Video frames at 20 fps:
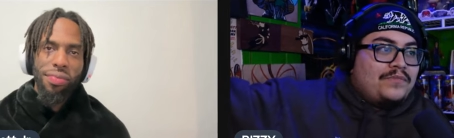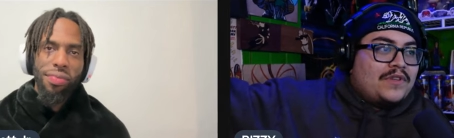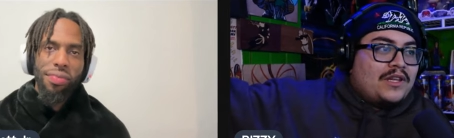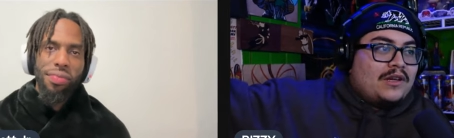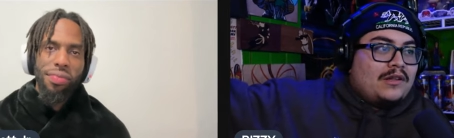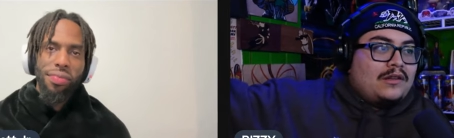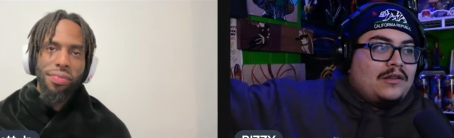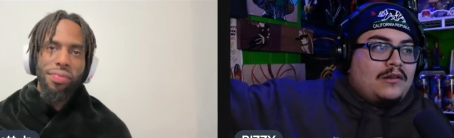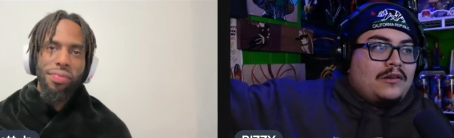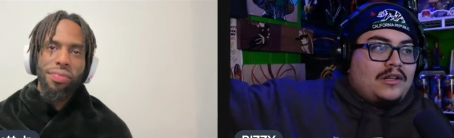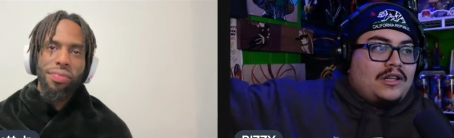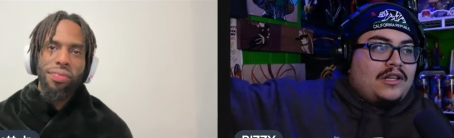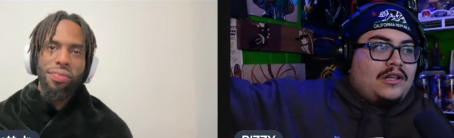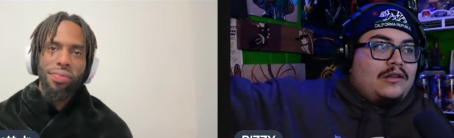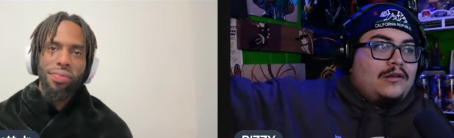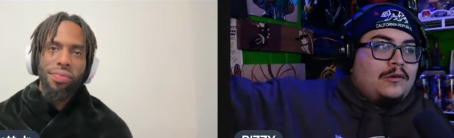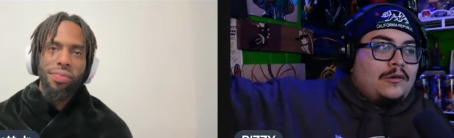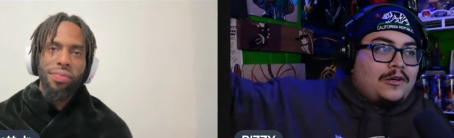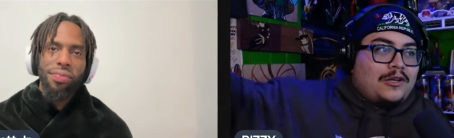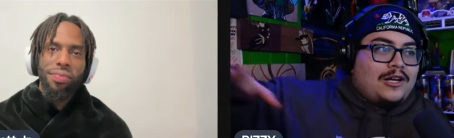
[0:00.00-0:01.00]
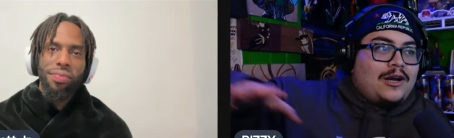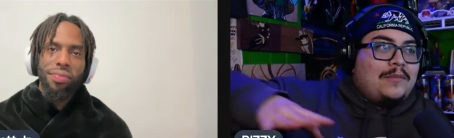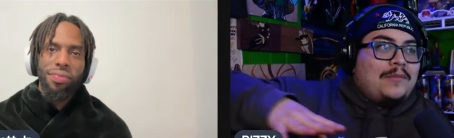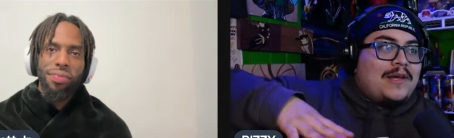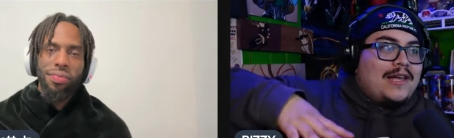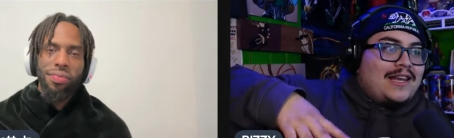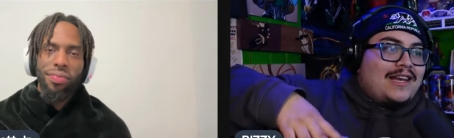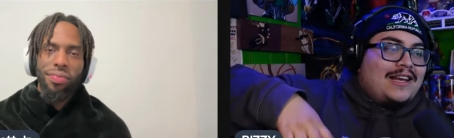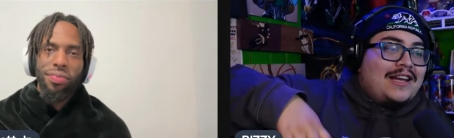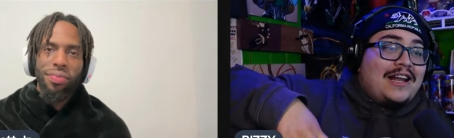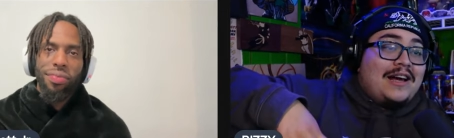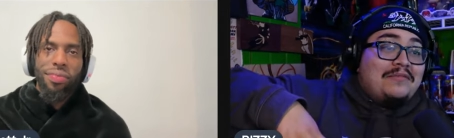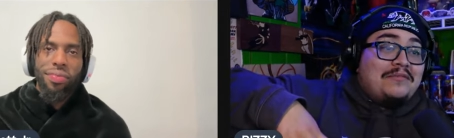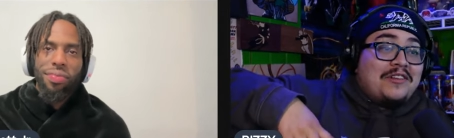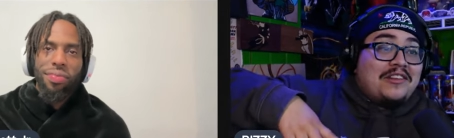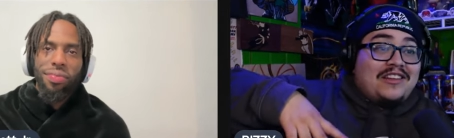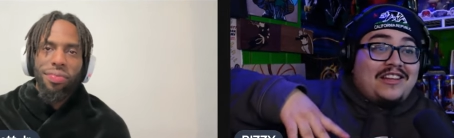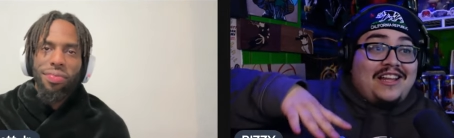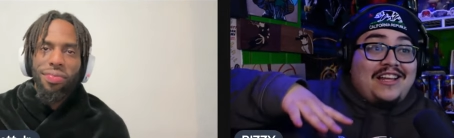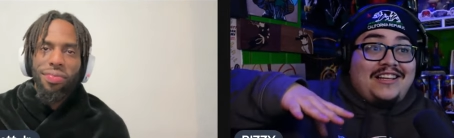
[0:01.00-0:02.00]
Speaker 1: So to see mm. Soren come in, and I'm
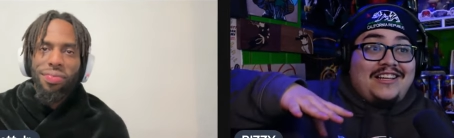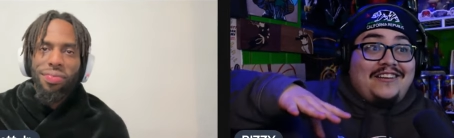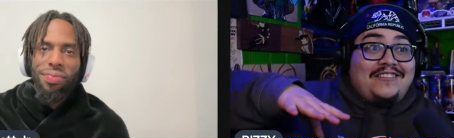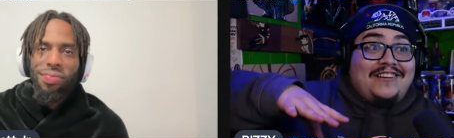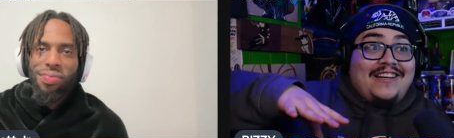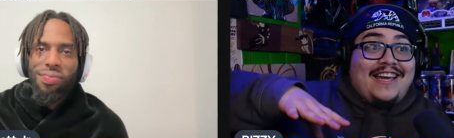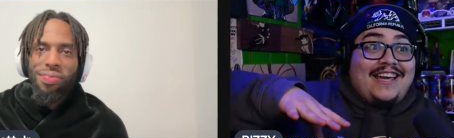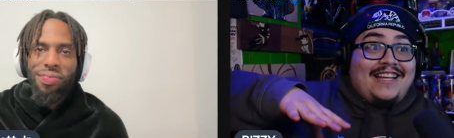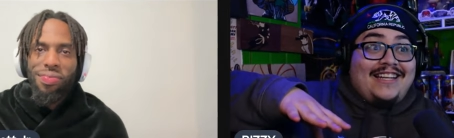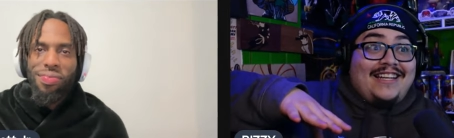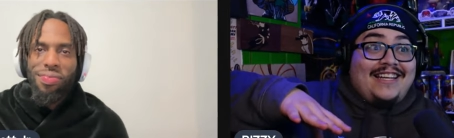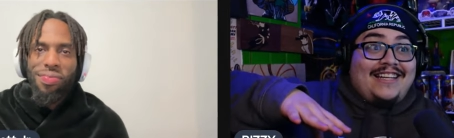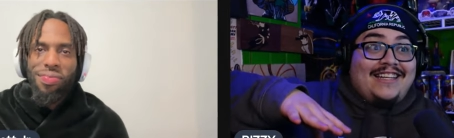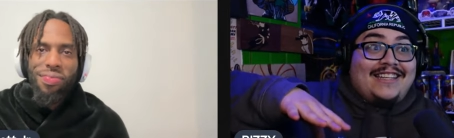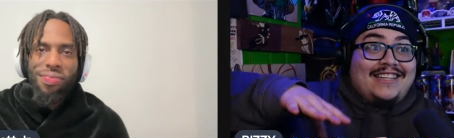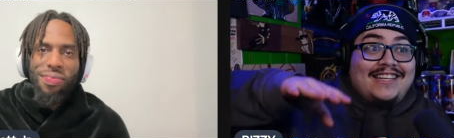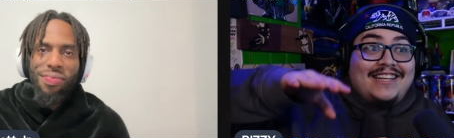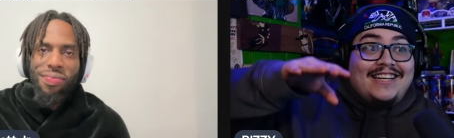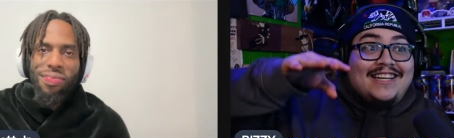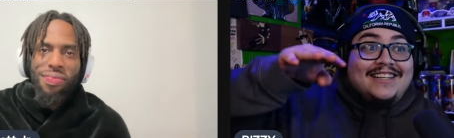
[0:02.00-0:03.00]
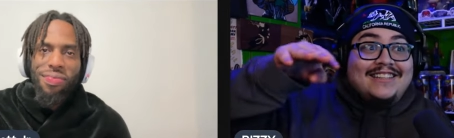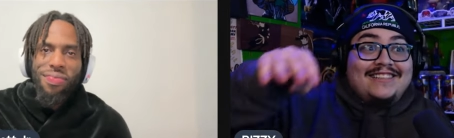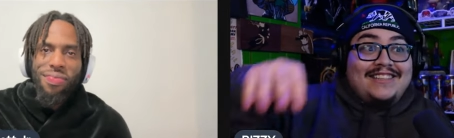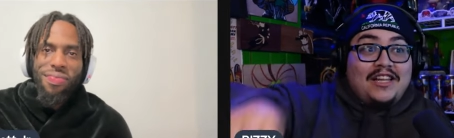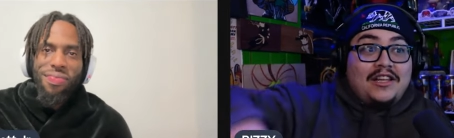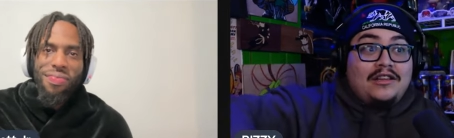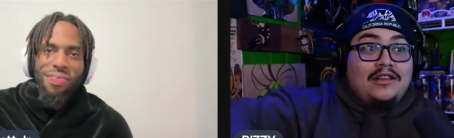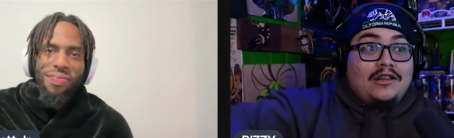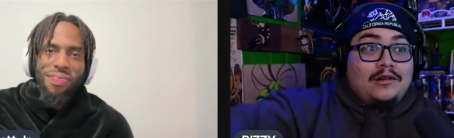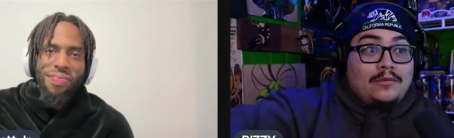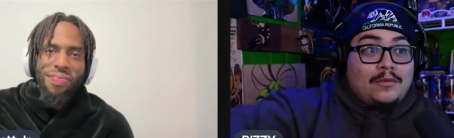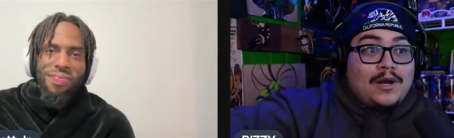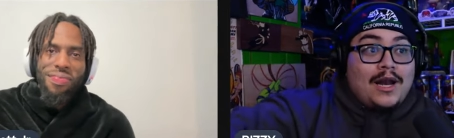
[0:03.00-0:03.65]
just like, okay, like this is what